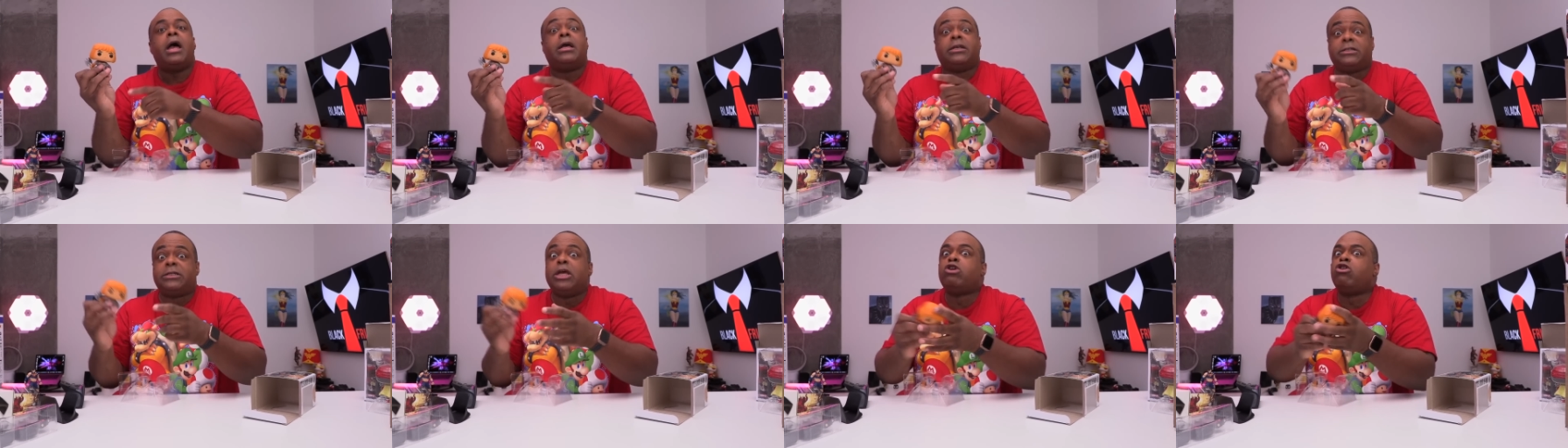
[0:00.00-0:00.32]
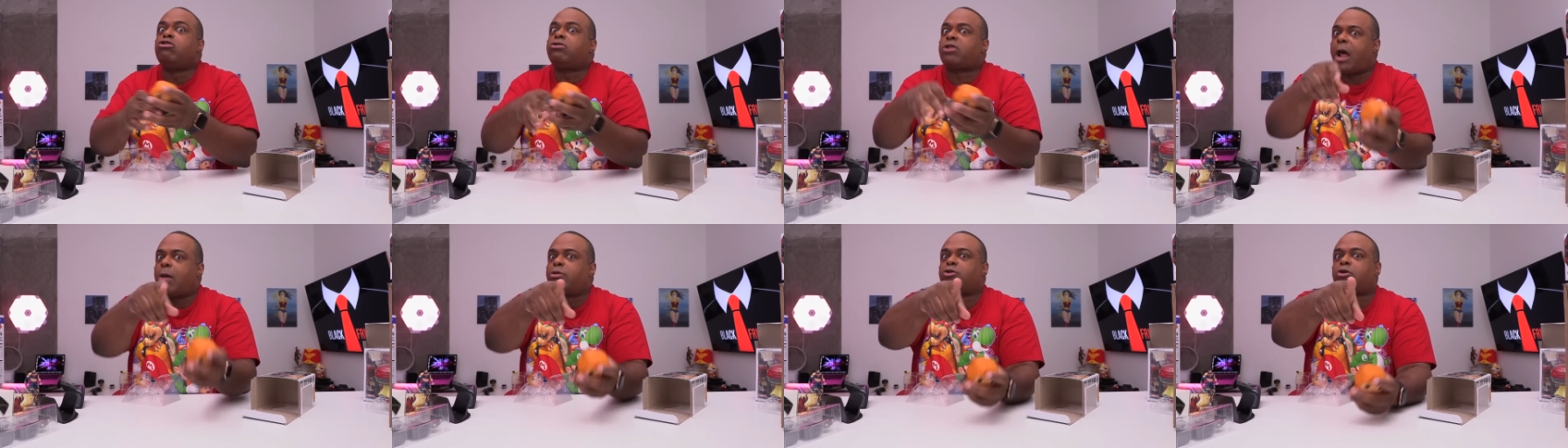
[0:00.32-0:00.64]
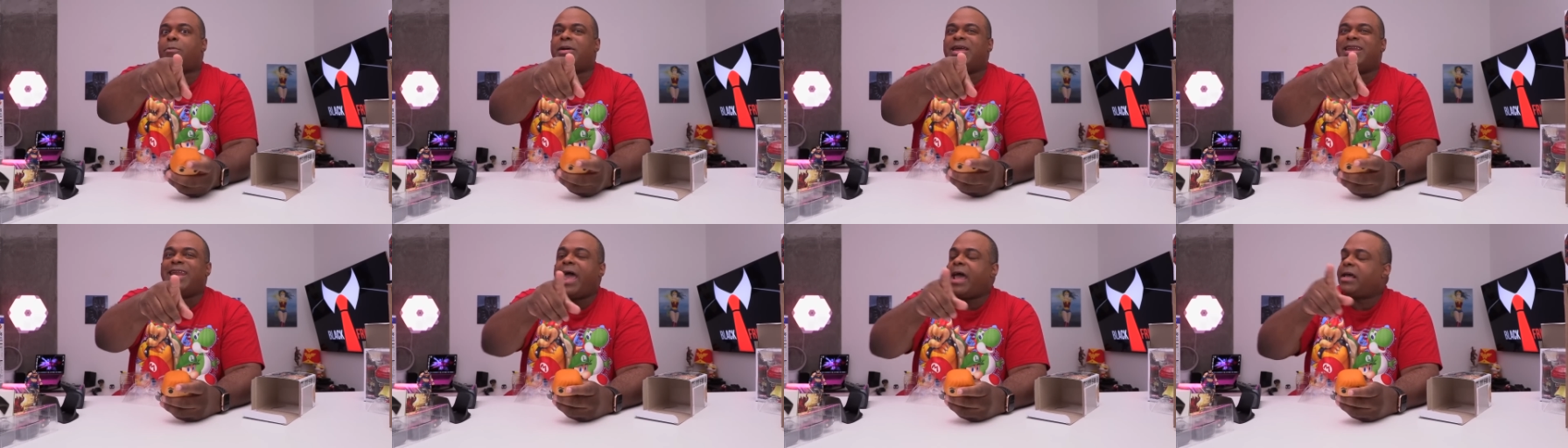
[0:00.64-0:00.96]
See, you thought it would
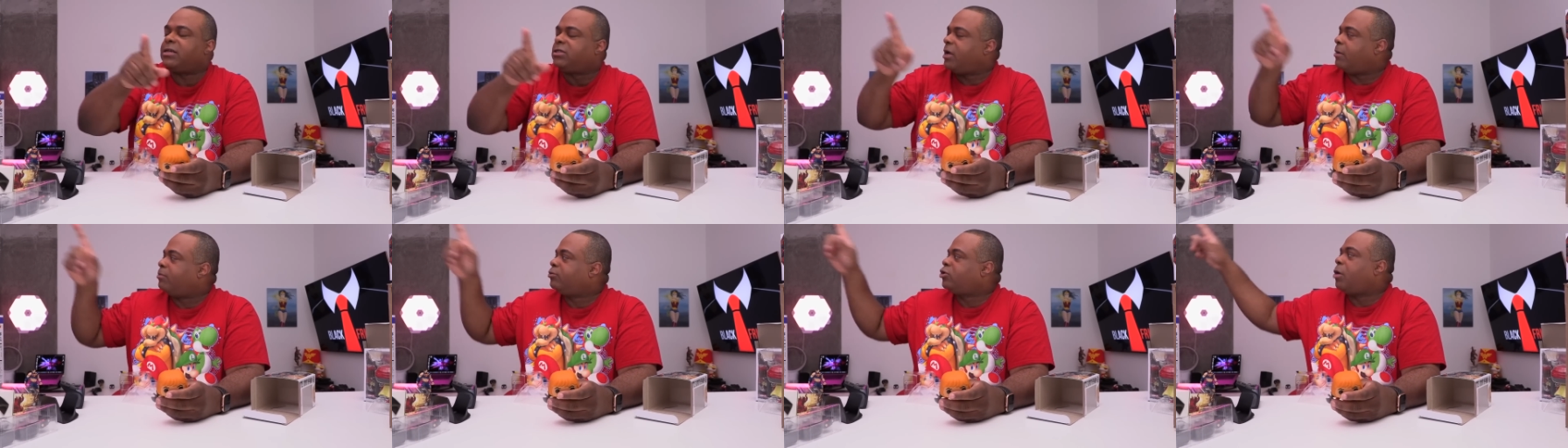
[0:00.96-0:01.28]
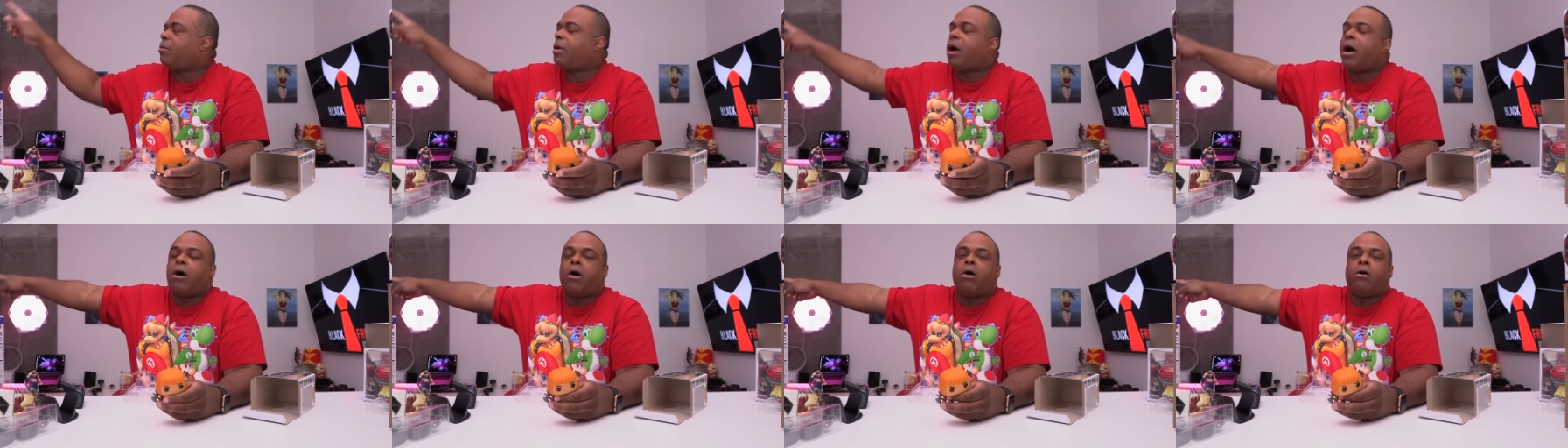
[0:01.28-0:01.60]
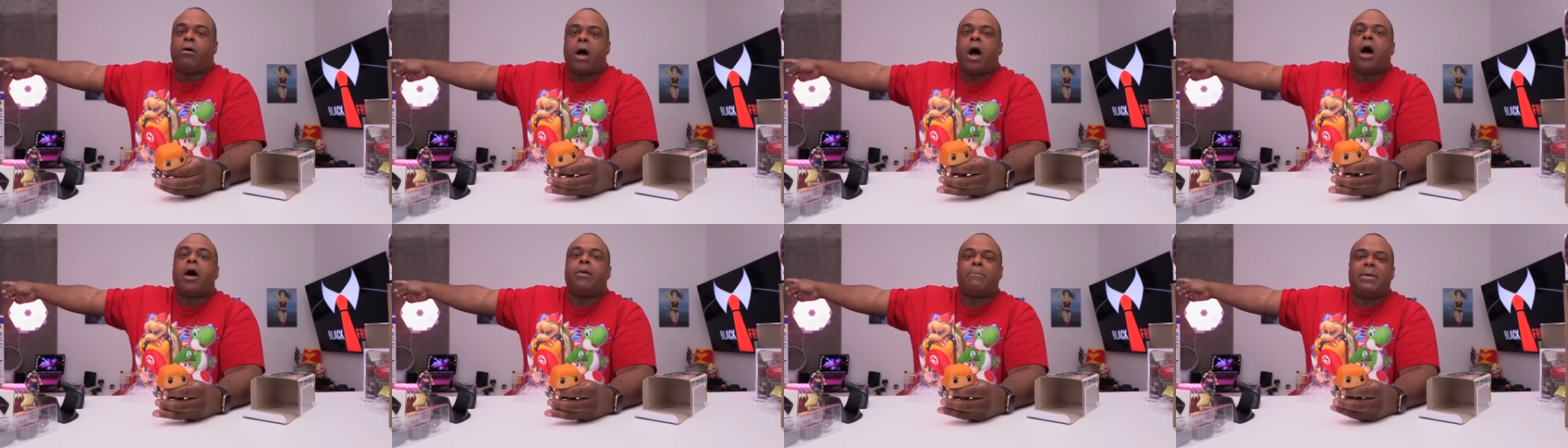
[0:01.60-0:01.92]
be nasty. I'm talking
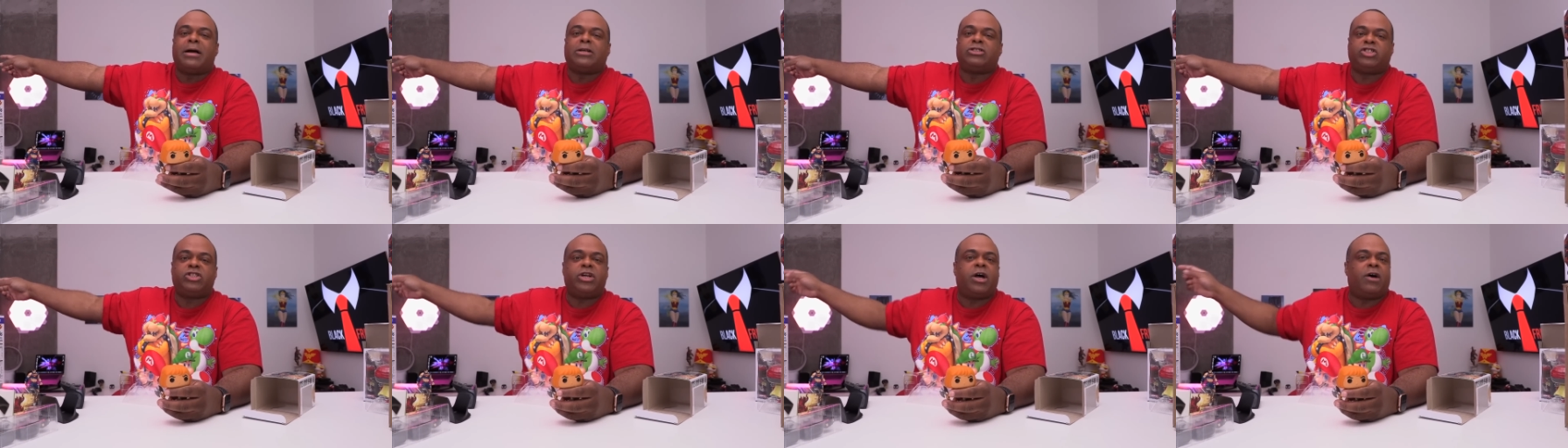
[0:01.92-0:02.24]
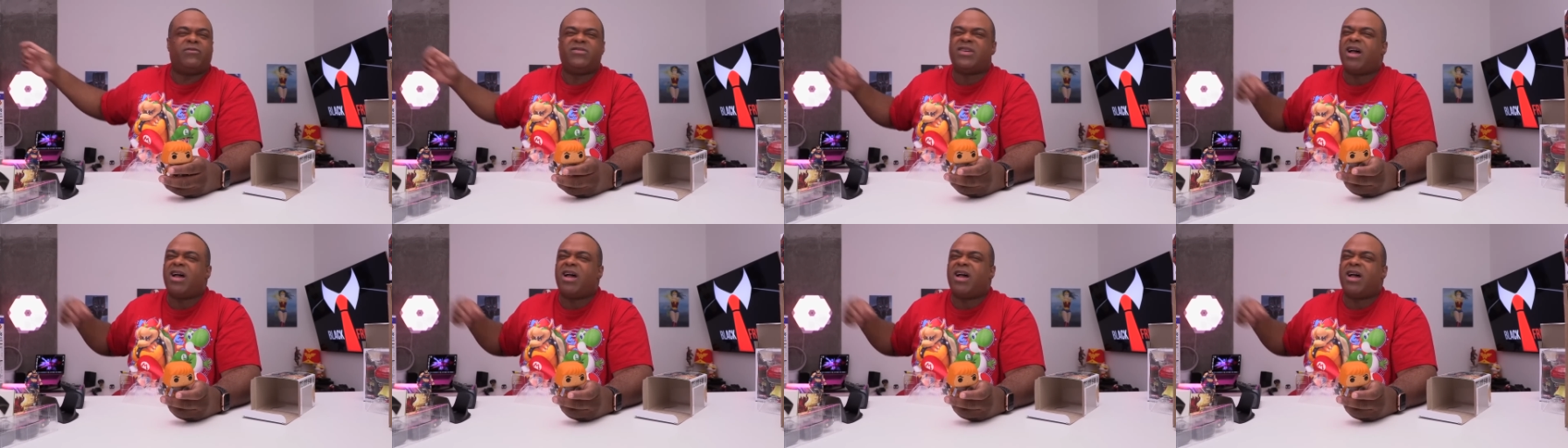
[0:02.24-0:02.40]
about on my shelf.